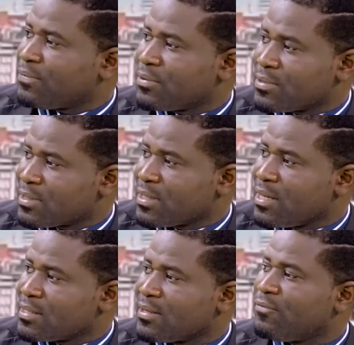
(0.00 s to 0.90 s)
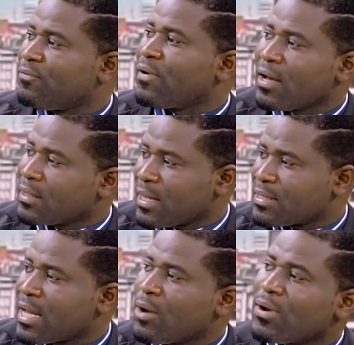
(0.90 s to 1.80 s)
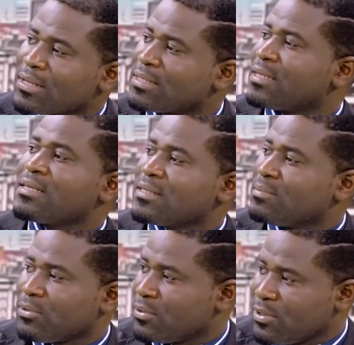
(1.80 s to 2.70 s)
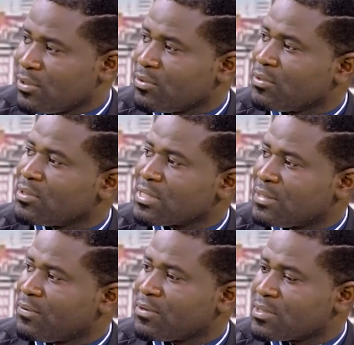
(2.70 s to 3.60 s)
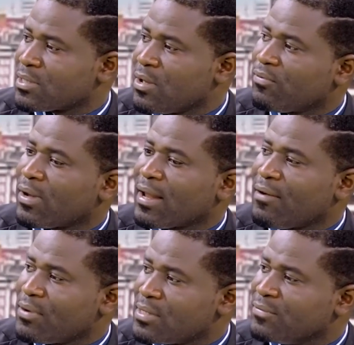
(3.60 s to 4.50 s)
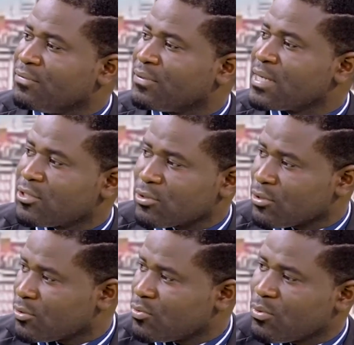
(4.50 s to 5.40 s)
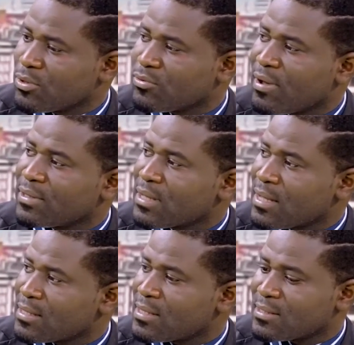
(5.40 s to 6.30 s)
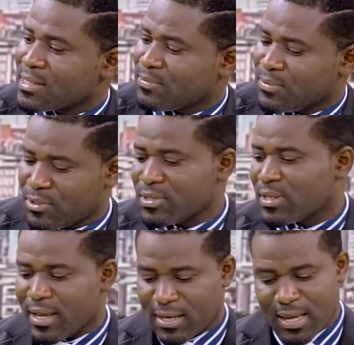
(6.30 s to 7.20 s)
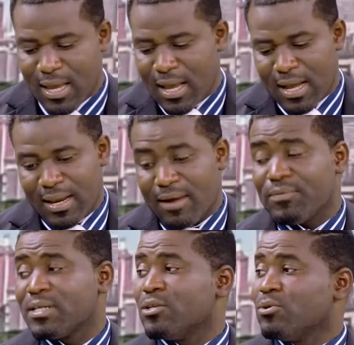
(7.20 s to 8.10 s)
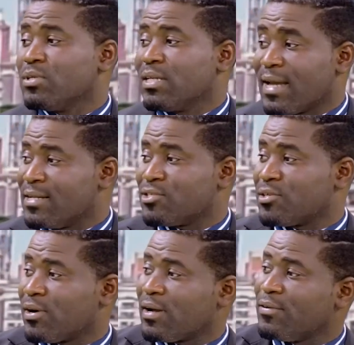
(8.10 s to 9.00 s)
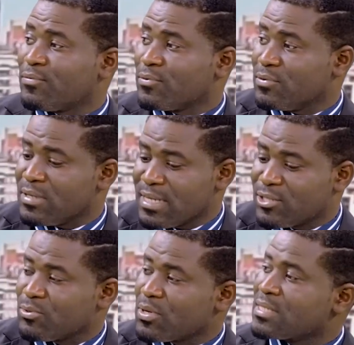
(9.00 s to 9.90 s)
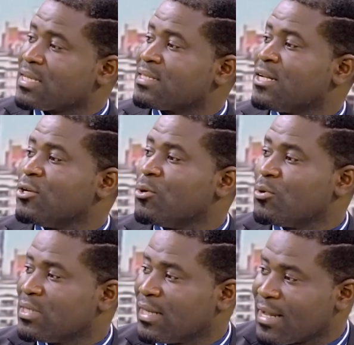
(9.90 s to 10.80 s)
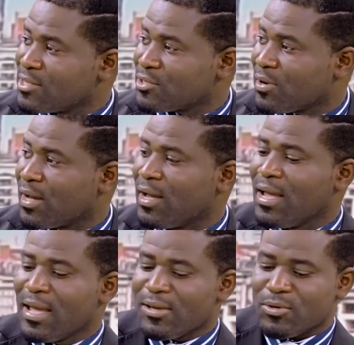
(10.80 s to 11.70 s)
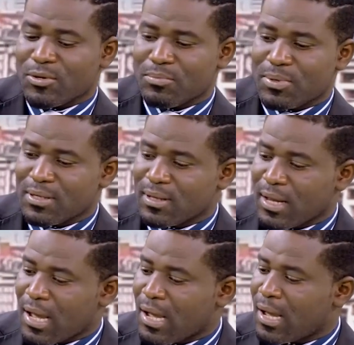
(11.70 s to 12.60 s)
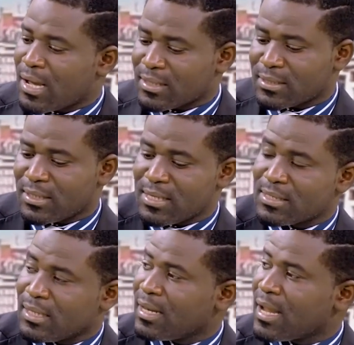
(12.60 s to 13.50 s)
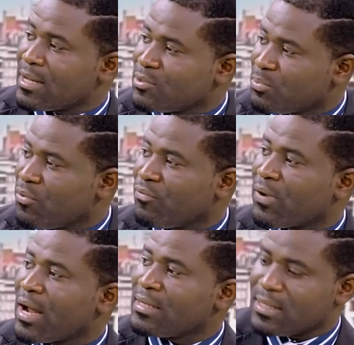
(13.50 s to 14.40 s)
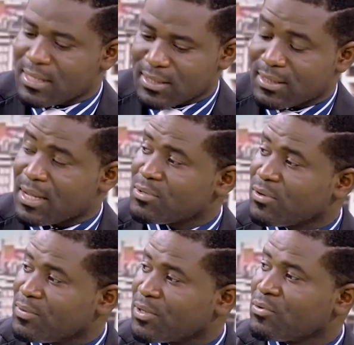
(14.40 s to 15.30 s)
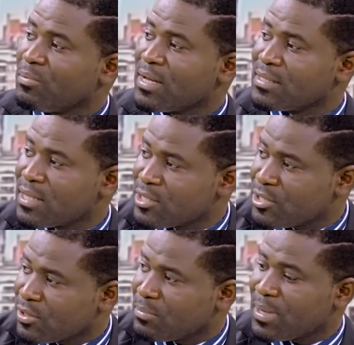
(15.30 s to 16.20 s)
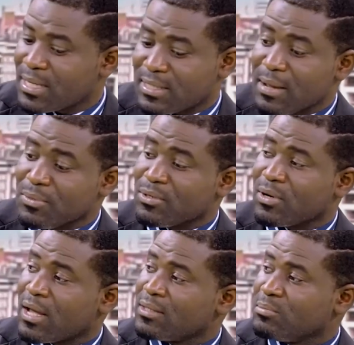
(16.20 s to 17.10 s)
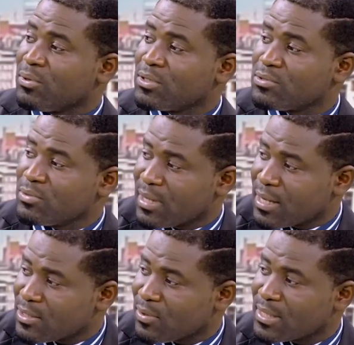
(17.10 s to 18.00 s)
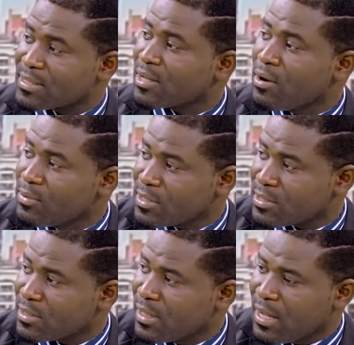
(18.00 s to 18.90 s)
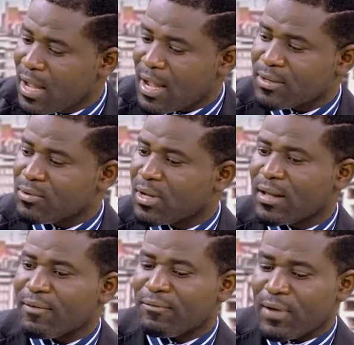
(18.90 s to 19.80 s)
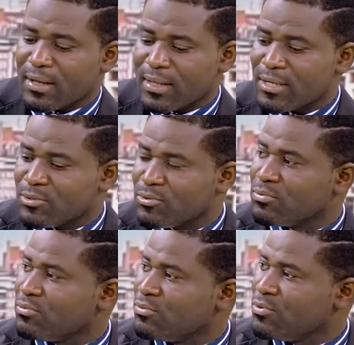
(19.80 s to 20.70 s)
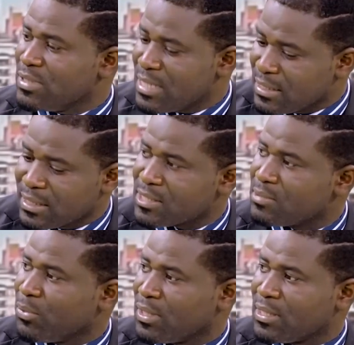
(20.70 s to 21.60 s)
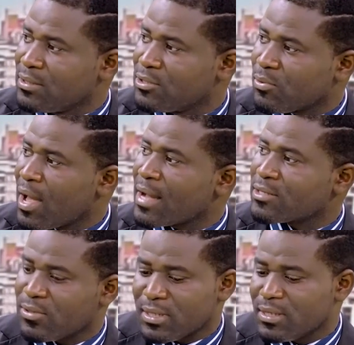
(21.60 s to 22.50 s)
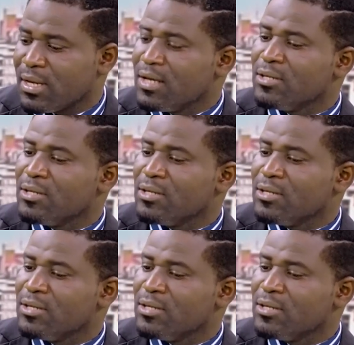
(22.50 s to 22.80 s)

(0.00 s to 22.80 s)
funds, is the fact that how accessible, you know, these funds for an average investor who want to have access this one, just like an average loan in Nigeria. If you need to access a loan in Nigeria, you're being asked this and that to provide these in terms of documentation. By the time you look at the bottleneck, you are discouraged. And you look at the fact that you need this money to actually